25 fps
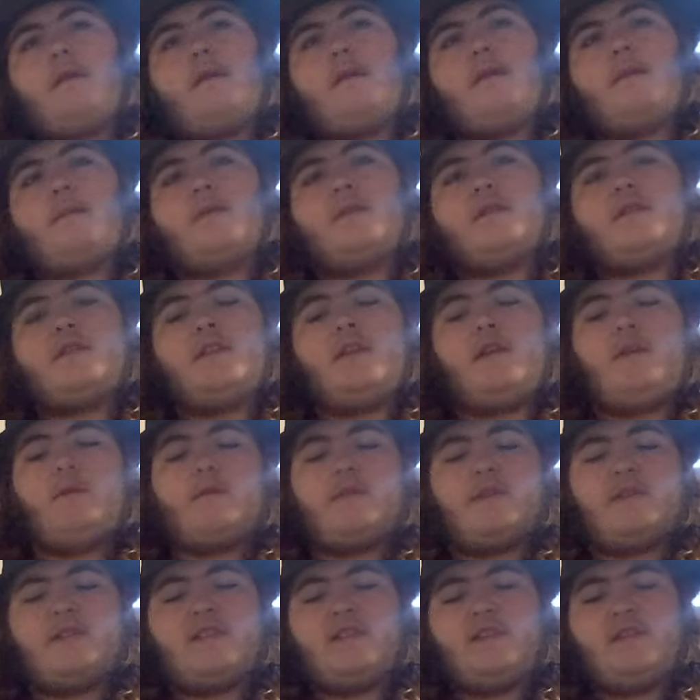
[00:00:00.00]
I'm going to say
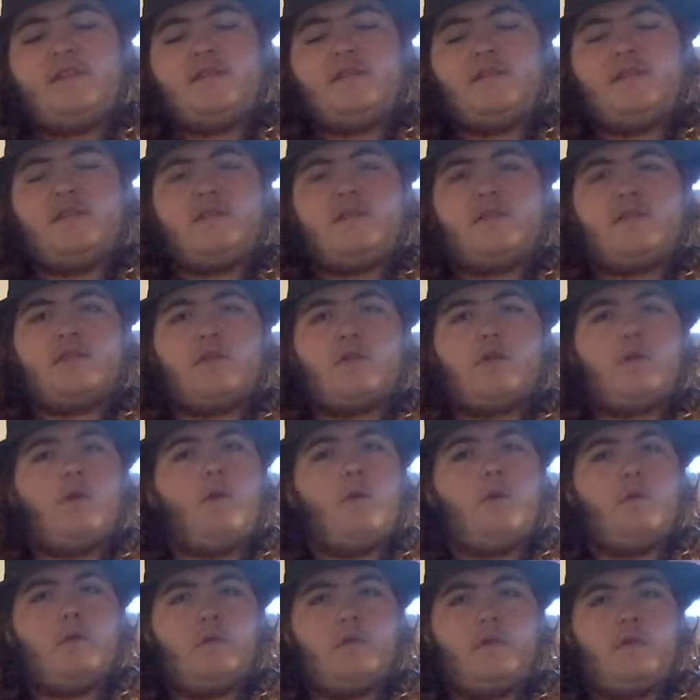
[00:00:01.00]
resistance to
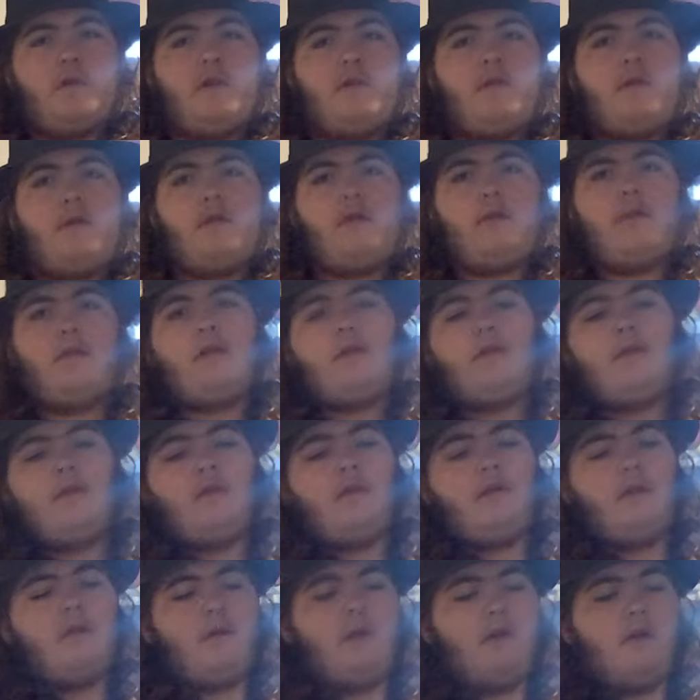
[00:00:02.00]
cold,
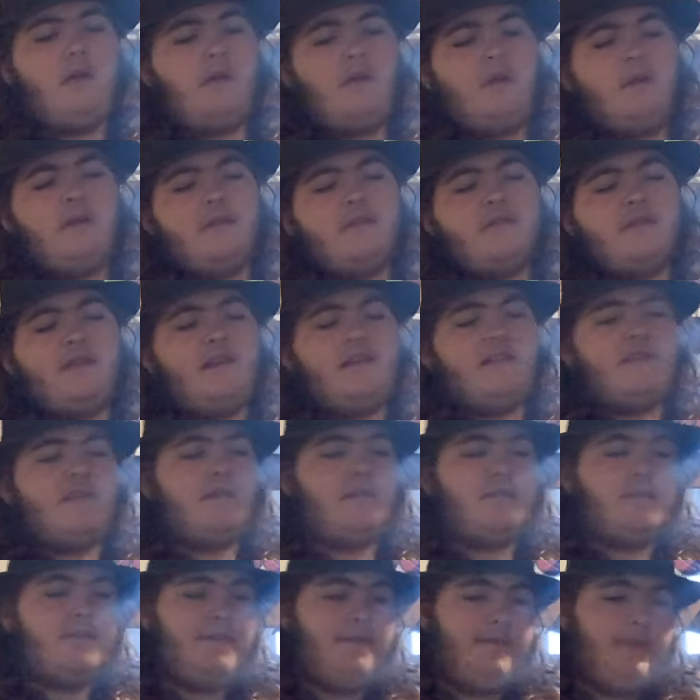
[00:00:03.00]
because that
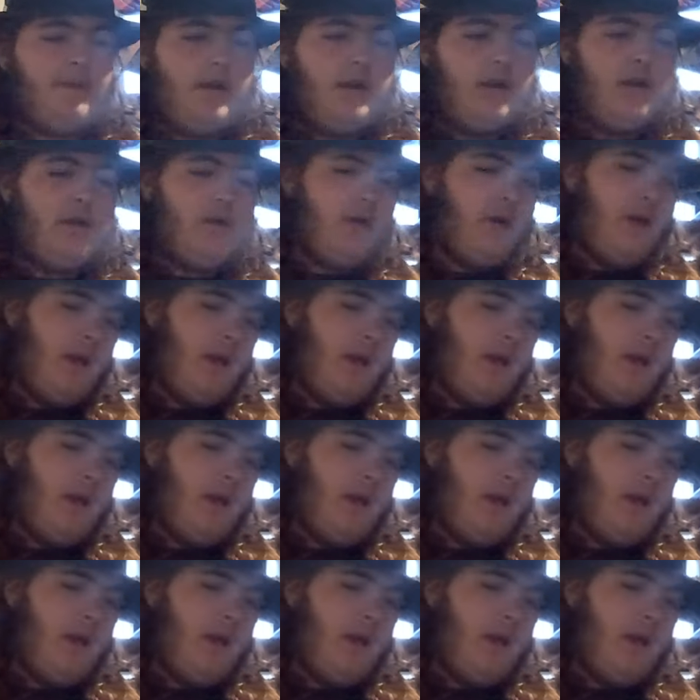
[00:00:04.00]
sounds fair,